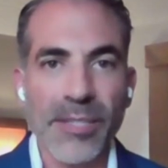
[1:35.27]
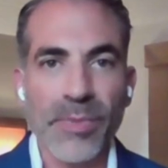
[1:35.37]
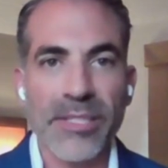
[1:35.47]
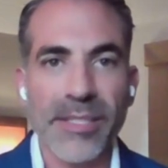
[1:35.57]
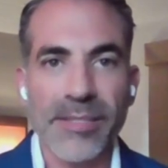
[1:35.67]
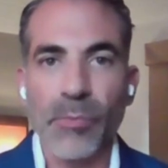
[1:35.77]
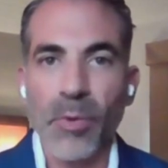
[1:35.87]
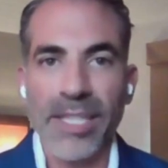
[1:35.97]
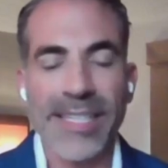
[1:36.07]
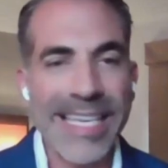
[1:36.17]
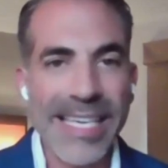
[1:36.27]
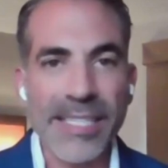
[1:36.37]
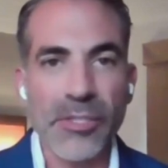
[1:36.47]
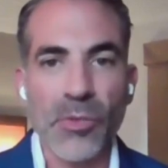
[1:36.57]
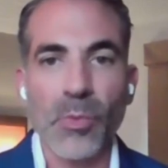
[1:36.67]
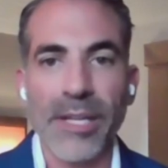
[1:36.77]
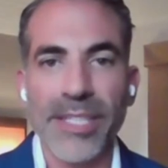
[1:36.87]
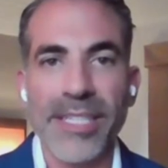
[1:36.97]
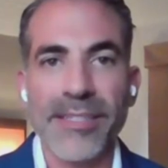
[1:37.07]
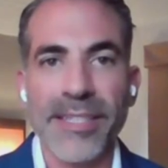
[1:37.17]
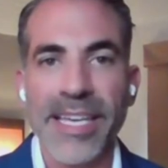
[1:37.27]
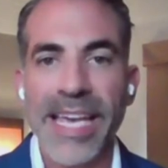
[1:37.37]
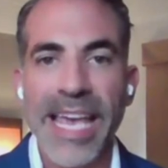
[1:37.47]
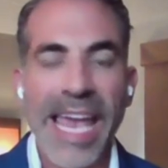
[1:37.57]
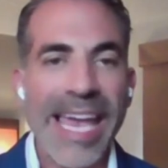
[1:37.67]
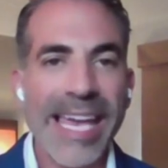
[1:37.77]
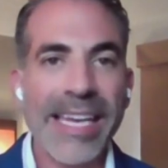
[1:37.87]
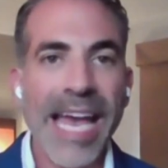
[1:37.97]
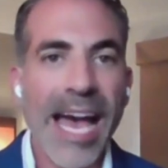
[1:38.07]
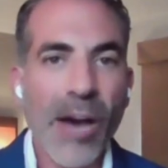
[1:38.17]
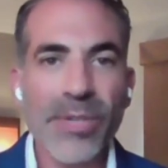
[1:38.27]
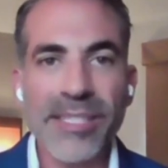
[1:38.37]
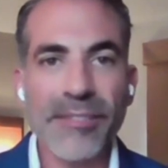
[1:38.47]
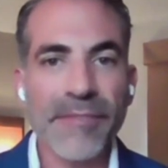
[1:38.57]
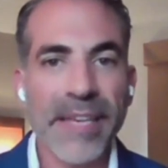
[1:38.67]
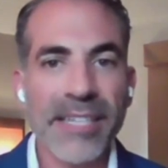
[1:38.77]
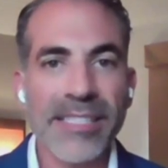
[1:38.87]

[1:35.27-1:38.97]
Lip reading: which is one of the keys to wellness? And how does it affect